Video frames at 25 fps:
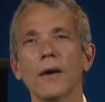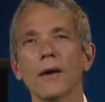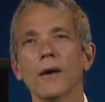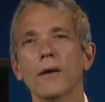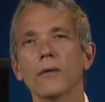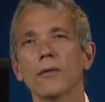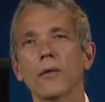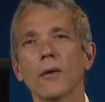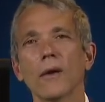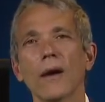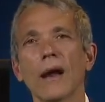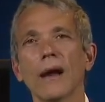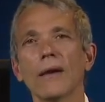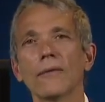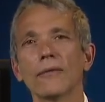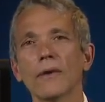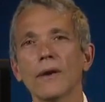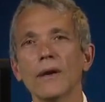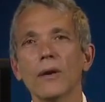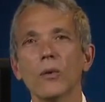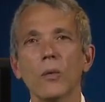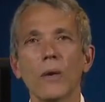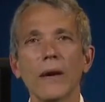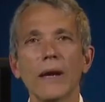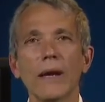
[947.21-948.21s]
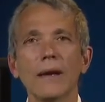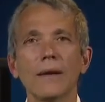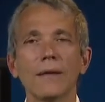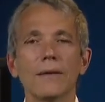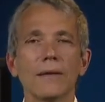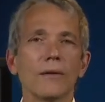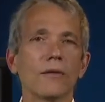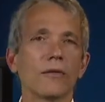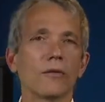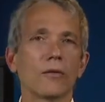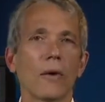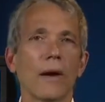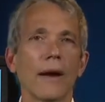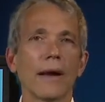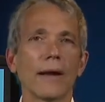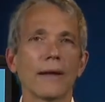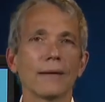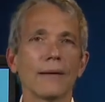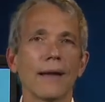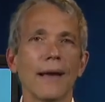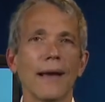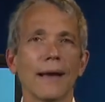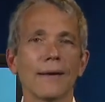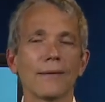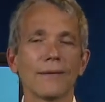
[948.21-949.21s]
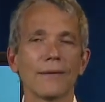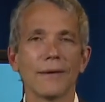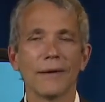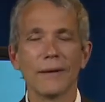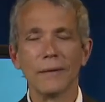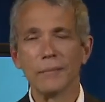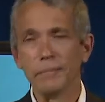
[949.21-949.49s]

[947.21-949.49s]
for every week the strike lasted.